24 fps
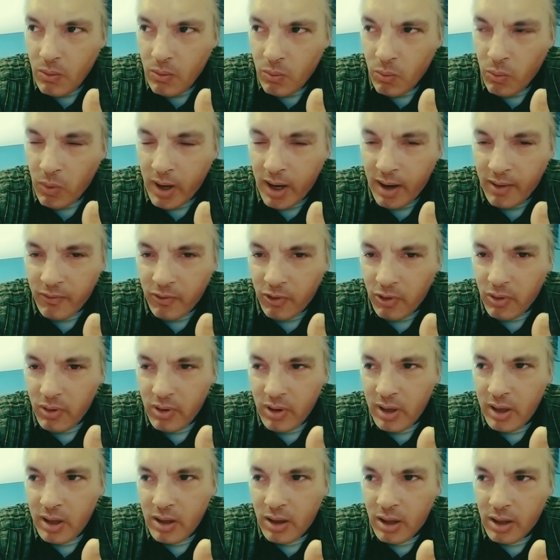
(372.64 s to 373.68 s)
whatever,
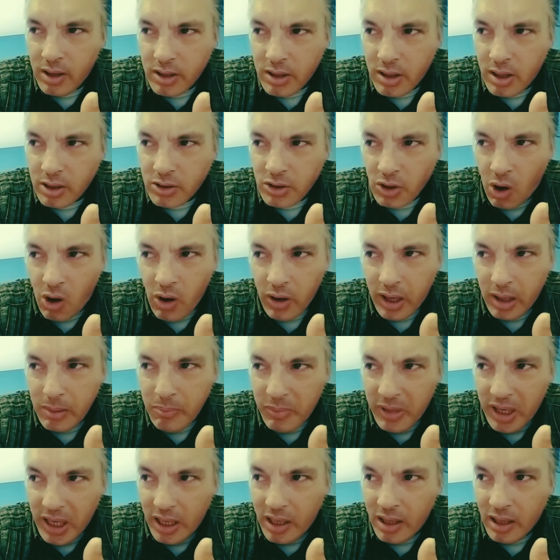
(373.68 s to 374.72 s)
the
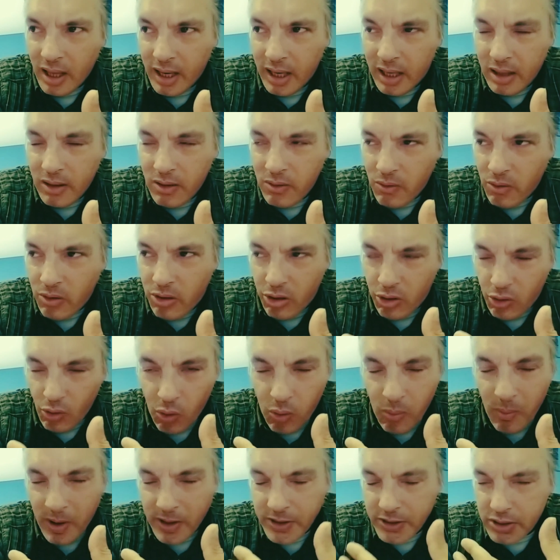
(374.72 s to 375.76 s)
Tonkin bean, like there's
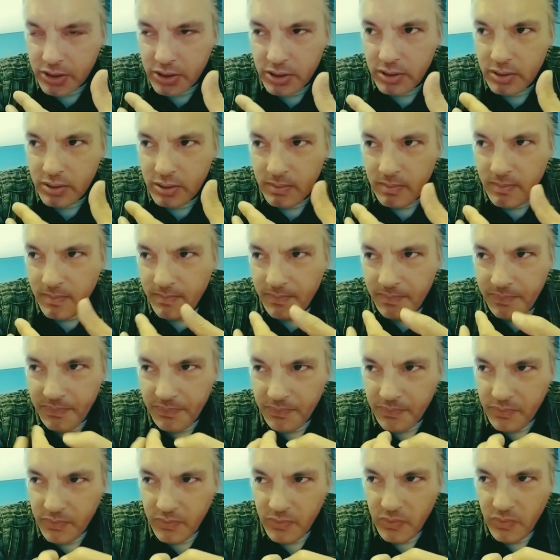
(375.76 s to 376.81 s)
so much
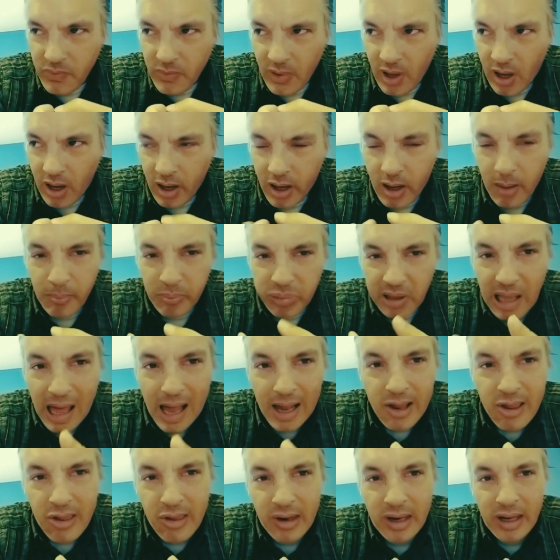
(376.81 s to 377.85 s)

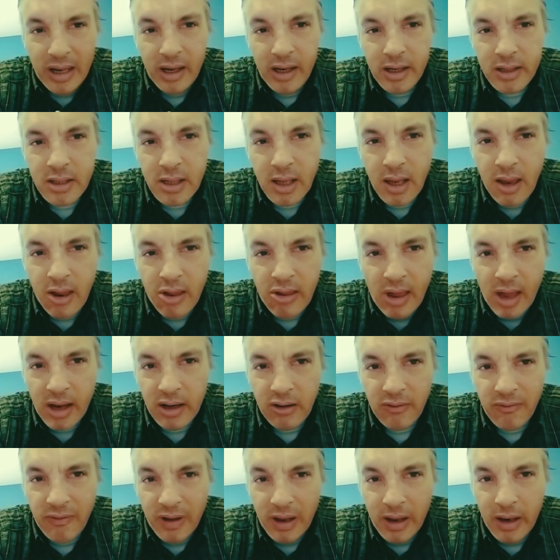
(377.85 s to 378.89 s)
complexity to the
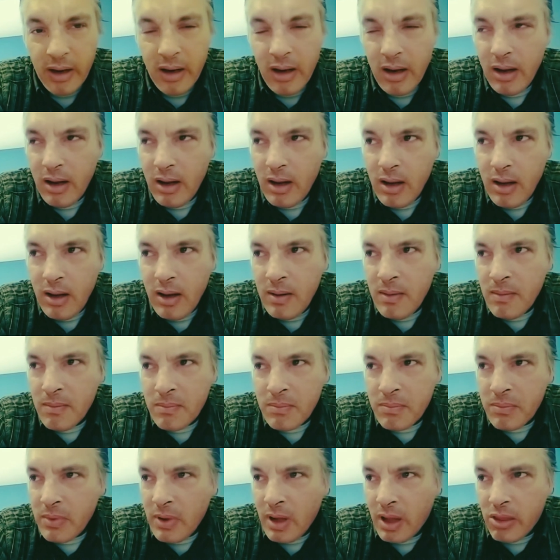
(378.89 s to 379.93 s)
scent of it.
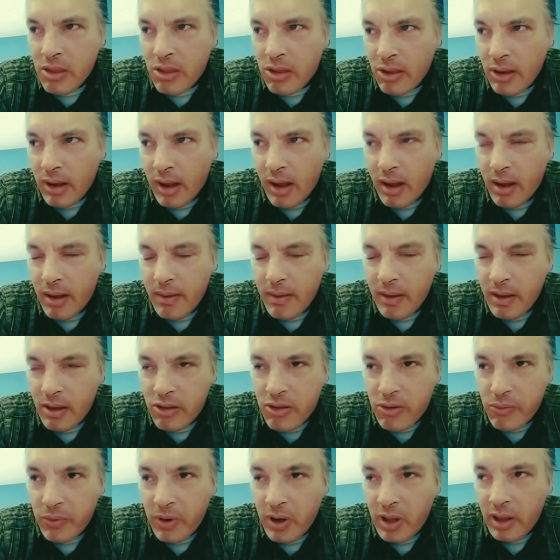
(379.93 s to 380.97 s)

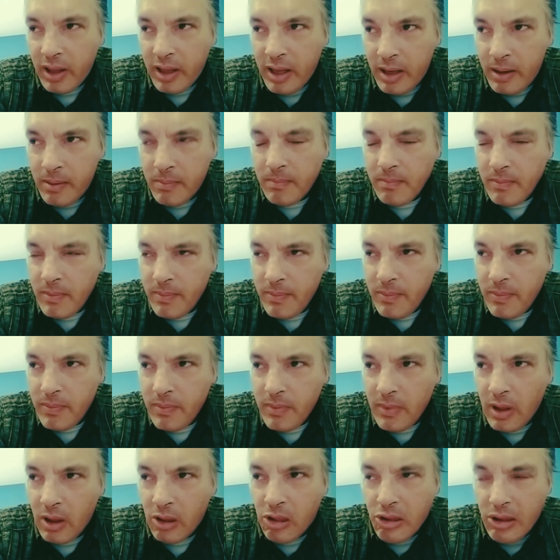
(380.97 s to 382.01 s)
It's really
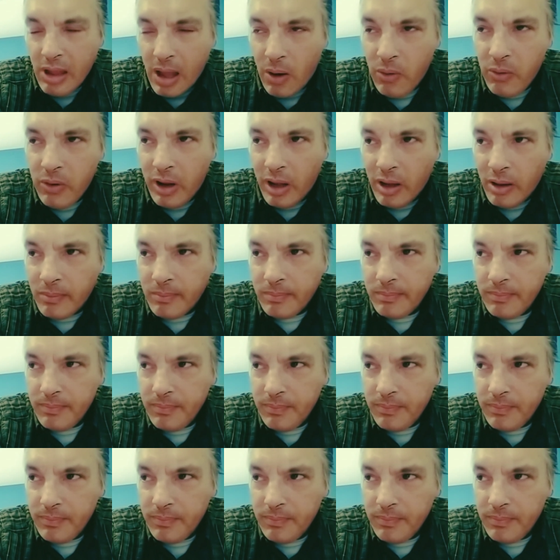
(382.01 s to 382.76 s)
astounding.